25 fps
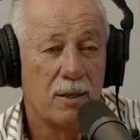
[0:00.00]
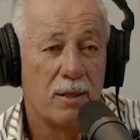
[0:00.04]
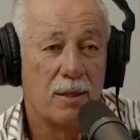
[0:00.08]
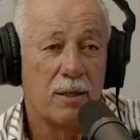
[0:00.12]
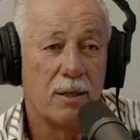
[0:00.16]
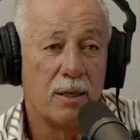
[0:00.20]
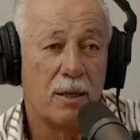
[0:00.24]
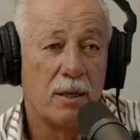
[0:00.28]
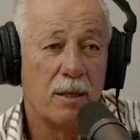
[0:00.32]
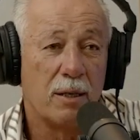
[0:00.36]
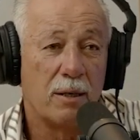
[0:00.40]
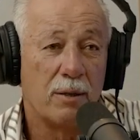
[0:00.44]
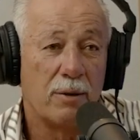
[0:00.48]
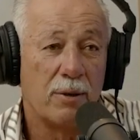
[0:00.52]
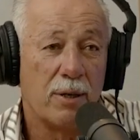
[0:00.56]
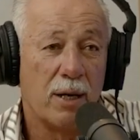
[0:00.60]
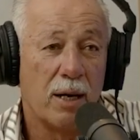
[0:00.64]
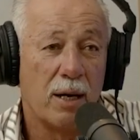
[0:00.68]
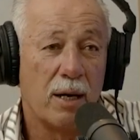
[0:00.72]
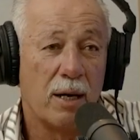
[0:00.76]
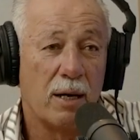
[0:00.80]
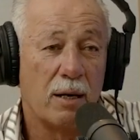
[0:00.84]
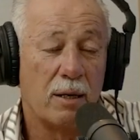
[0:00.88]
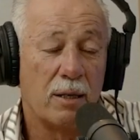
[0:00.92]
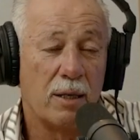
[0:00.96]
And
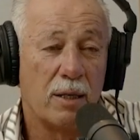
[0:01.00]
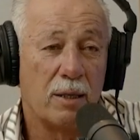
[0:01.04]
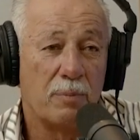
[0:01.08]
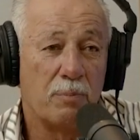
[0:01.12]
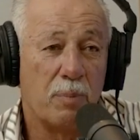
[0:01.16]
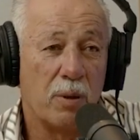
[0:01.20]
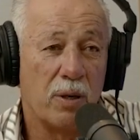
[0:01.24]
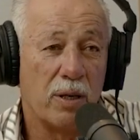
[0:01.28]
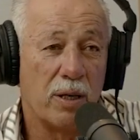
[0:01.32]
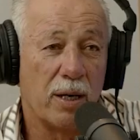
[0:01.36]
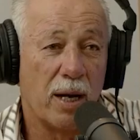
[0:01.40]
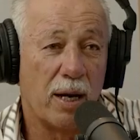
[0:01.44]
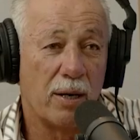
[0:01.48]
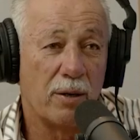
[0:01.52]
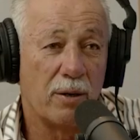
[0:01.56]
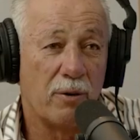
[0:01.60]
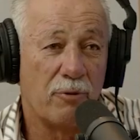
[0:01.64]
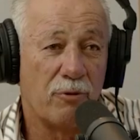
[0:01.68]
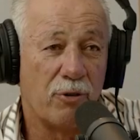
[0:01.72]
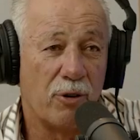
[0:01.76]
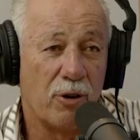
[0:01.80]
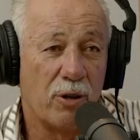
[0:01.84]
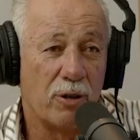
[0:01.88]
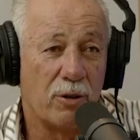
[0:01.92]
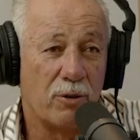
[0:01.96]
he'd been
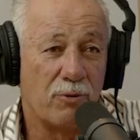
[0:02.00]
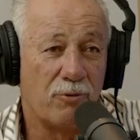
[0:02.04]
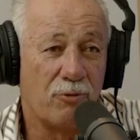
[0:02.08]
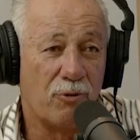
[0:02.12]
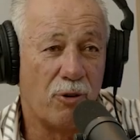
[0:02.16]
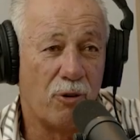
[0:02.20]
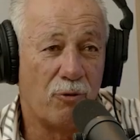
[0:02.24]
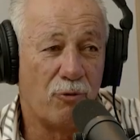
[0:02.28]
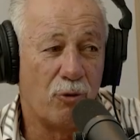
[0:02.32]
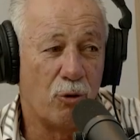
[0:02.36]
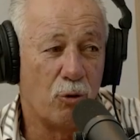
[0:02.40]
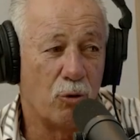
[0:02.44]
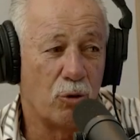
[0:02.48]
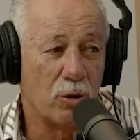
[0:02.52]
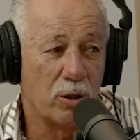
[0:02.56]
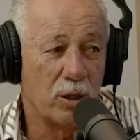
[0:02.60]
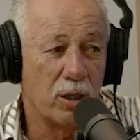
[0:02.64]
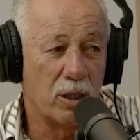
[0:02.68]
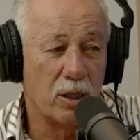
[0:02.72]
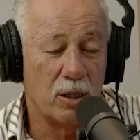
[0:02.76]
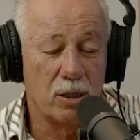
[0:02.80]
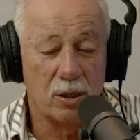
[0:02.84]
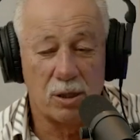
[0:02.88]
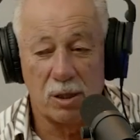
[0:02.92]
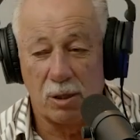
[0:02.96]
undefeated for 4 years.